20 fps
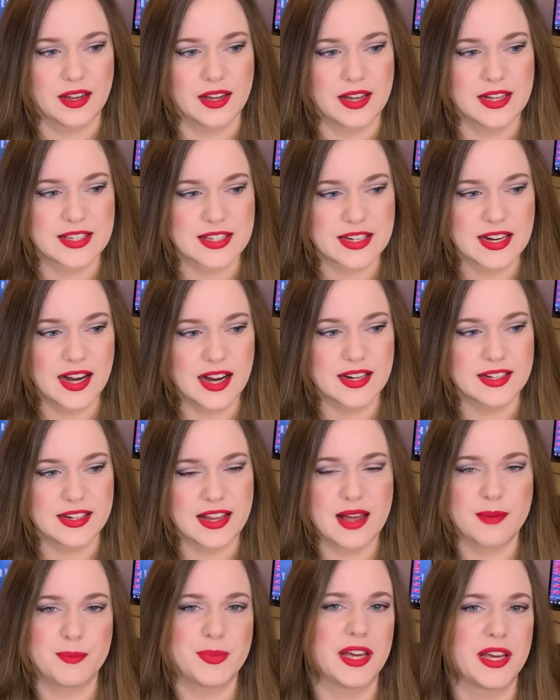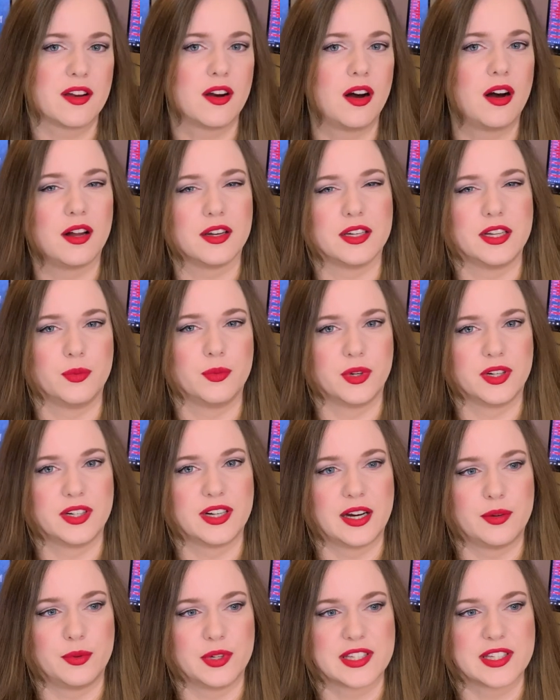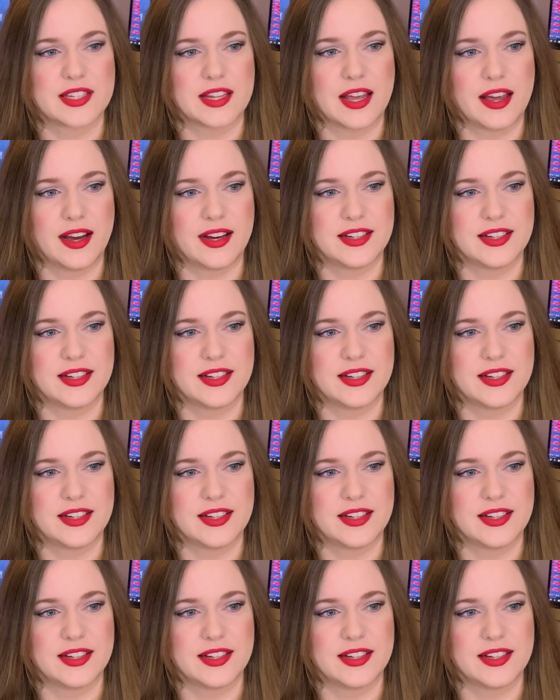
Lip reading: It's not epic Hollywood, I would say.